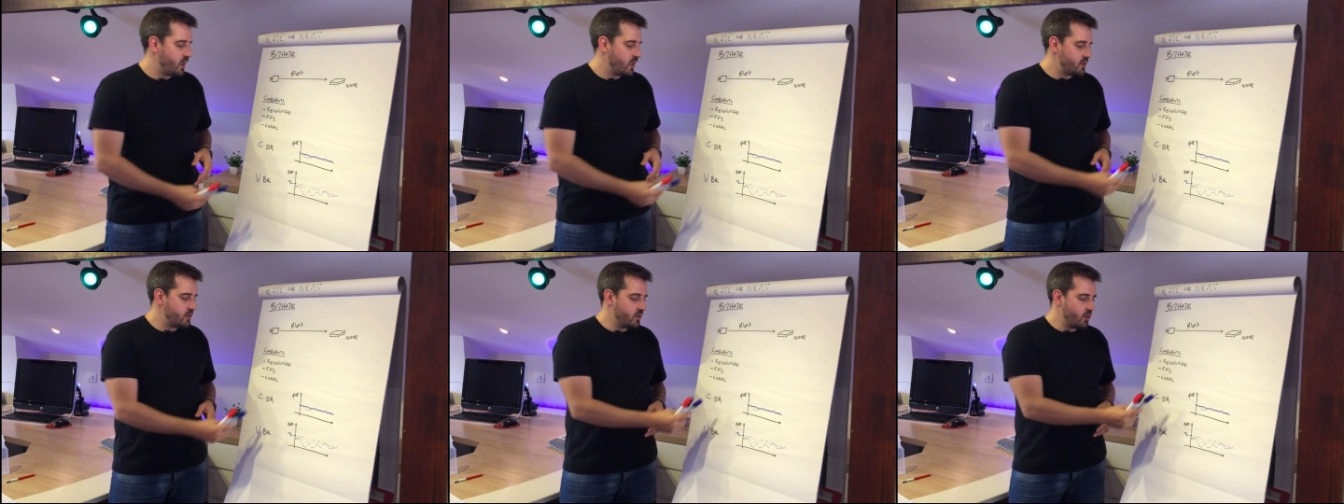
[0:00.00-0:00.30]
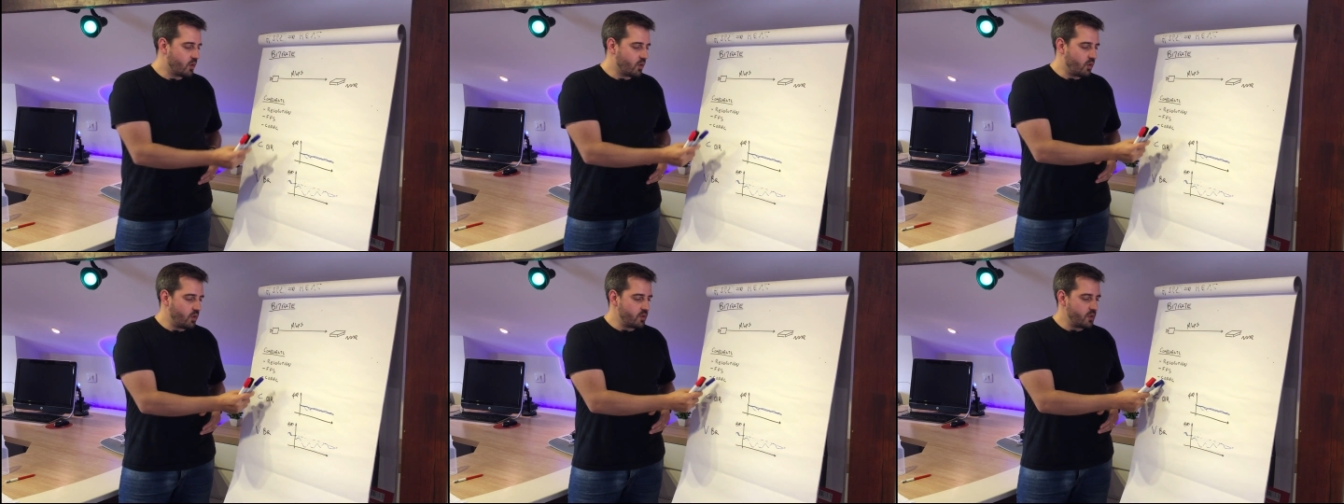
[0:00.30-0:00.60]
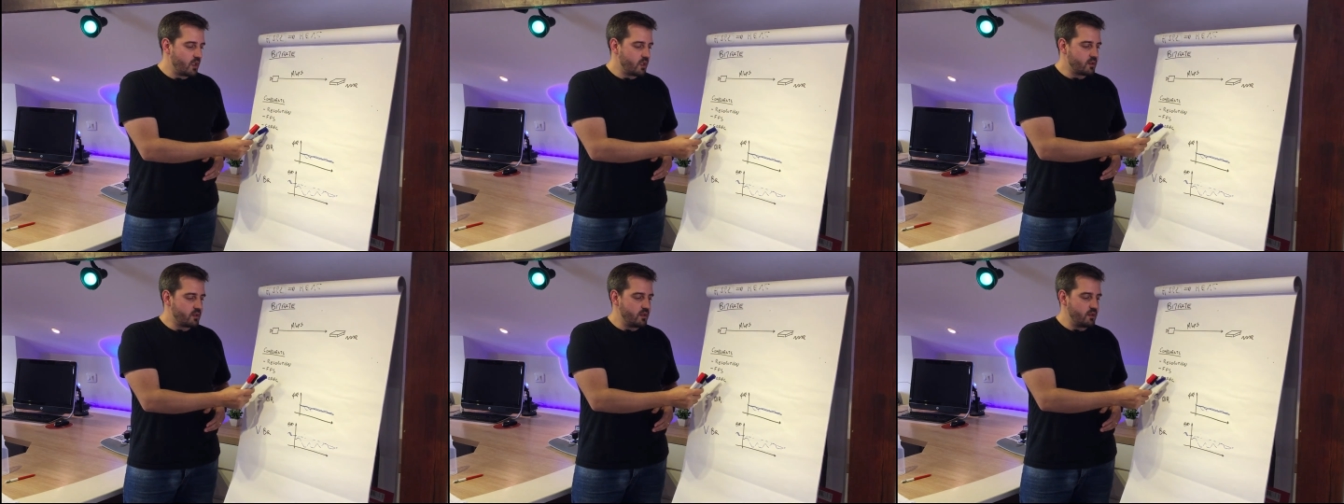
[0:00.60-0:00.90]
The
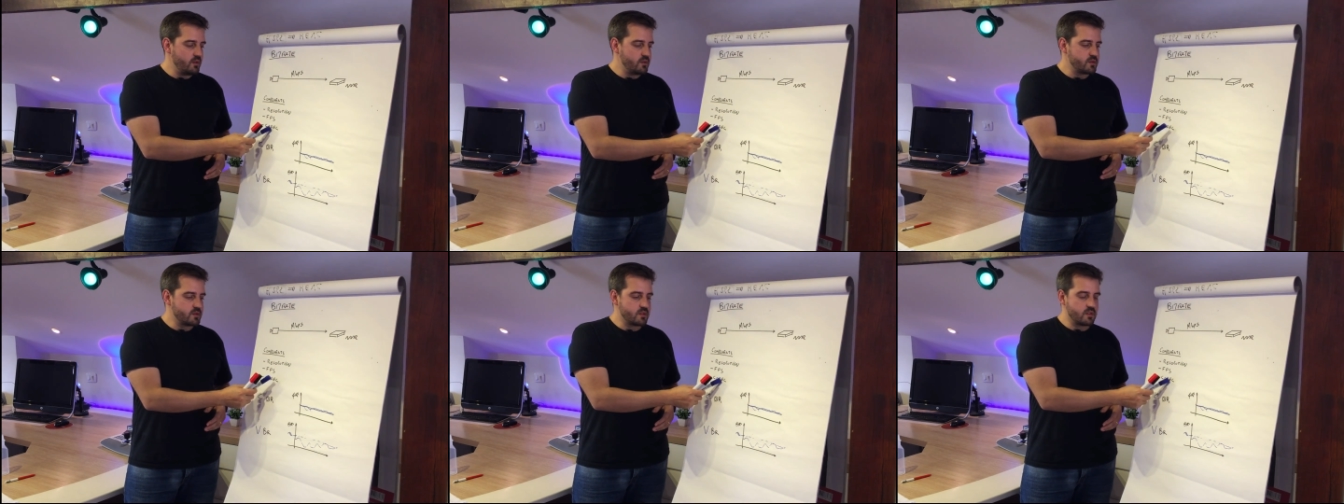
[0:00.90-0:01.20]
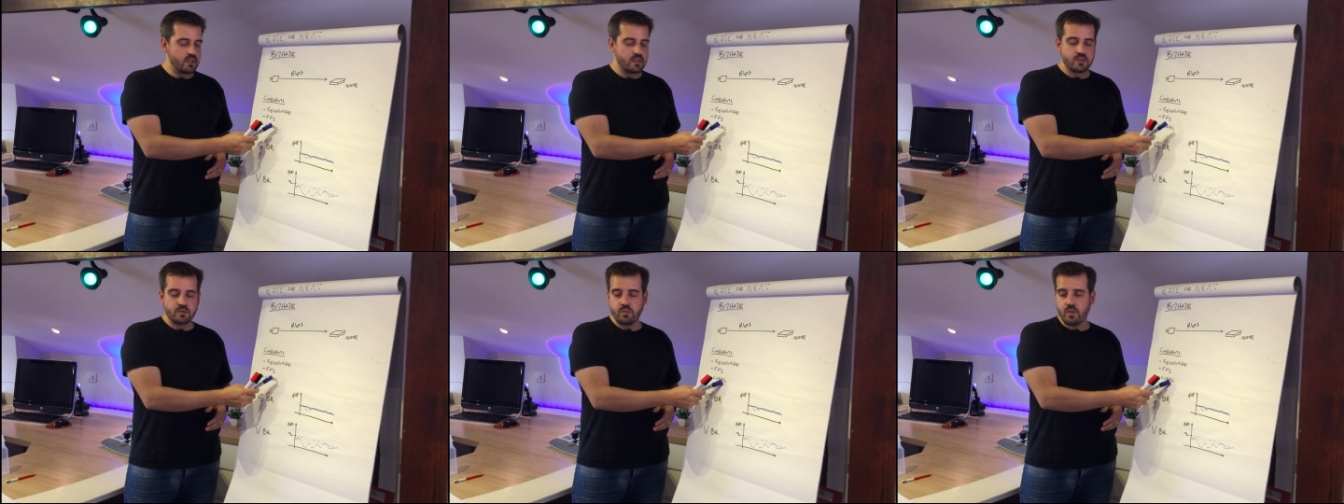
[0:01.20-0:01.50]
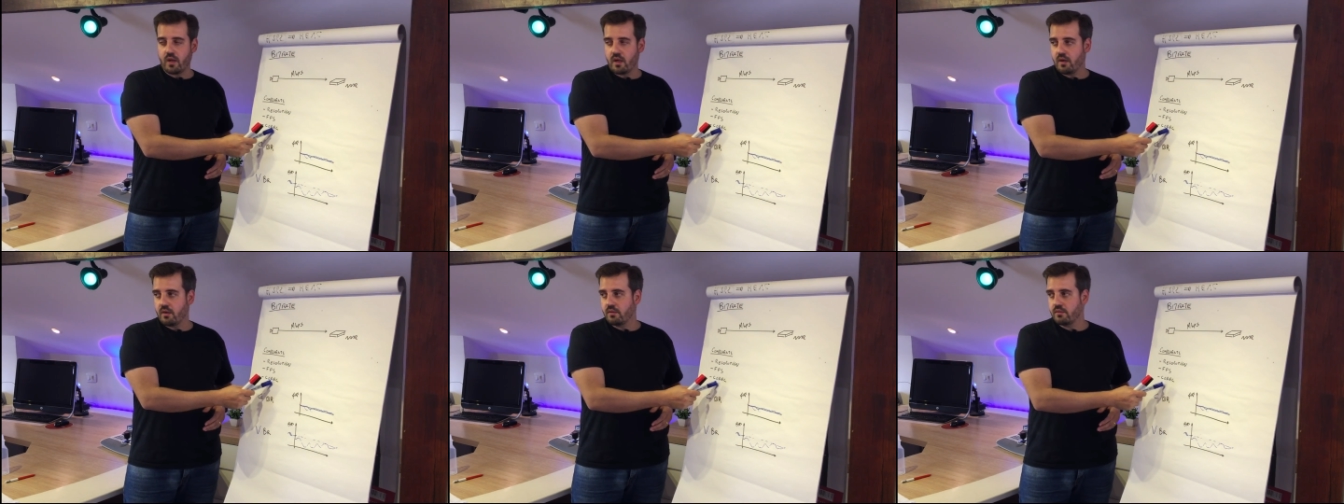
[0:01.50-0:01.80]
codec used as
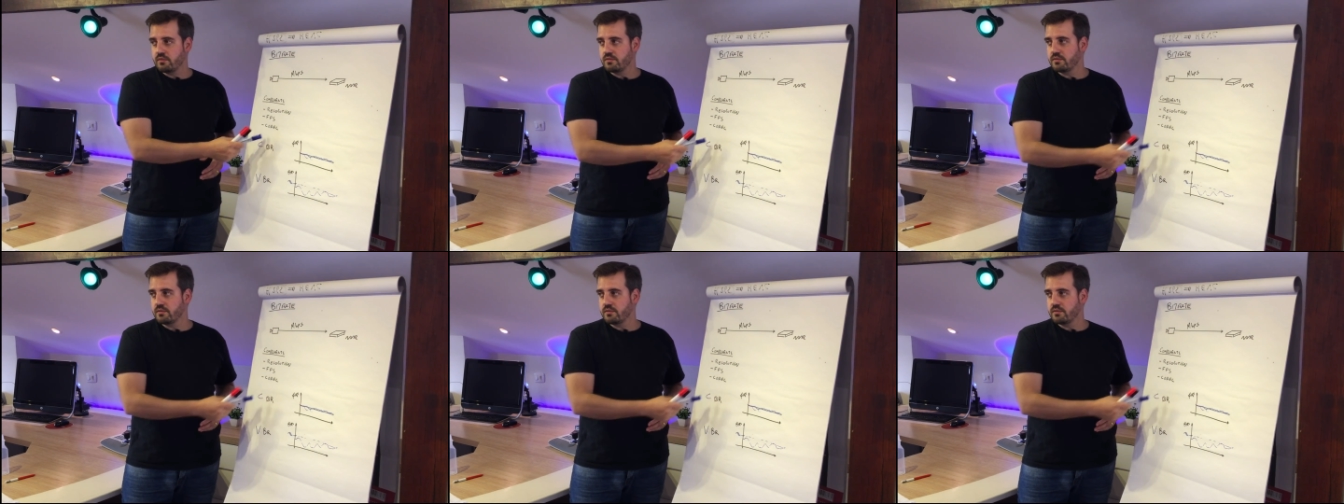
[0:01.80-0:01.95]
well,